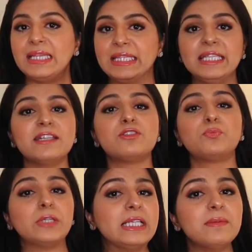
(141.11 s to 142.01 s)
I think it's
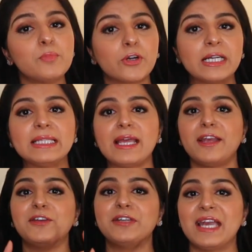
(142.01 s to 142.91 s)
really important
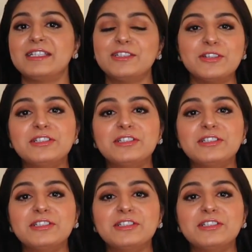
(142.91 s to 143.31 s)
that you get